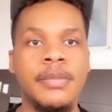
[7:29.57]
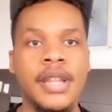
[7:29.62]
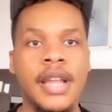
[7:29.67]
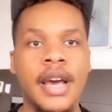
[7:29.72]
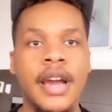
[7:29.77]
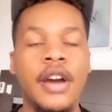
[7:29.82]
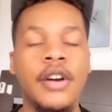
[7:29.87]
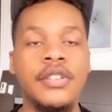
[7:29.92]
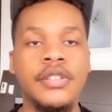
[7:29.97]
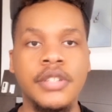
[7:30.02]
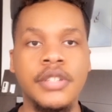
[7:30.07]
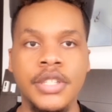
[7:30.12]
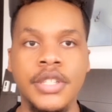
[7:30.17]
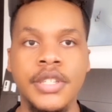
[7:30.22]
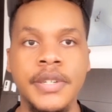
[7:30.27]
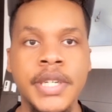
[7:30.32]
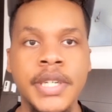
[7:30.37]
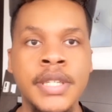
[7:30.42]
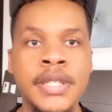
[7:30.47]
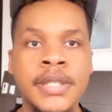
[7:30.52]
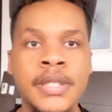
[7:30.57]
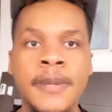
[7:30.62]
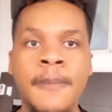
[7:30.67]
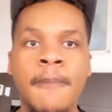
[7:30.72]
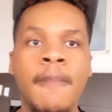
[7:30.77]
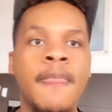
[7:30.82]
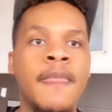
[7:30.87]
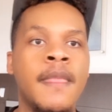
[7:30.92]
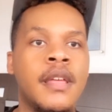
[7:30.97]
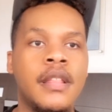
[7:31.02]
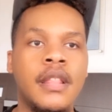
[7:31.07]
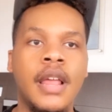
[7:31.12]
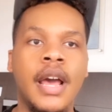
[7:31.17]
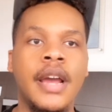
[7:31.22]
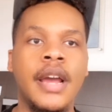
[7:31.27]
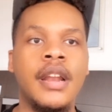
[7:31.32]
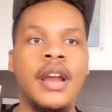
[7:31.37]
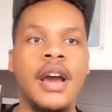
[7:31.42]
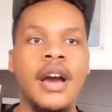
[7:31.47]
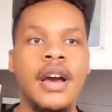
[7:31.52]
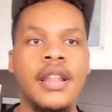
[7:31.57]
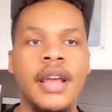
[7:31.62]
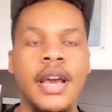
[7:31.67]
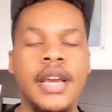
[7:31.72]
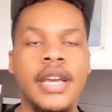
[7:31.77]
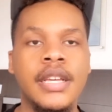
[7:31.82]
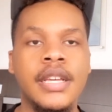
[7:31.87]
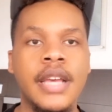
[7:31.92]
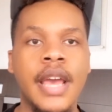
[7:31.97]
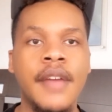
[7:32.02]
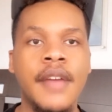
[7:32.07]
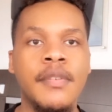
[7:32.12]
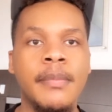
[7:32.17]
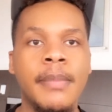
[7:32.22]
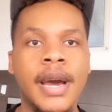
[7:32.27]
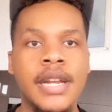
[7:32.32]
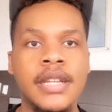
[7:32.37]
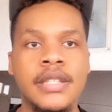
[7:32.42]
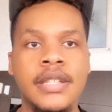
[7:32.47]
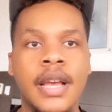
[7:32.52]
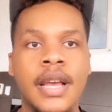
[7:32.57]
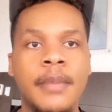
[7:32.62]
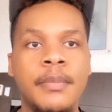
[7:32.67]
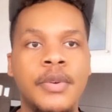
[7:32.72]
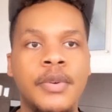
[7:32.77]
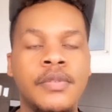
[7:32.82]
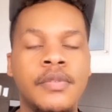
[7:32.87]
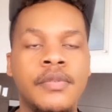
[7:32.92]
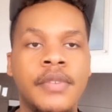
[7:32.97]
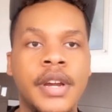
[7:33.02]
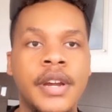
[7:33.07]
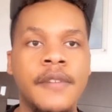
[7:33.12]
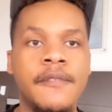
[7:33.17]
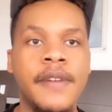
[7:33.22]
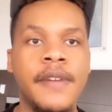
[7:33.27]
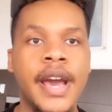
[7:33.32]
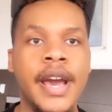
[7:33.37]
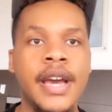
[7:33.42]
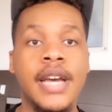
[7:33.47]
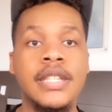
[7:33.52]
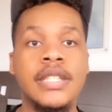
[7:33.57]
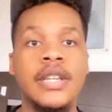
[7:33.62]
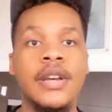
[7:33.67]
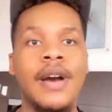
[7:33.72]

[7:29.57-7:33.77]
But like on the streets, like nah, like it, everybody's like moving very fast.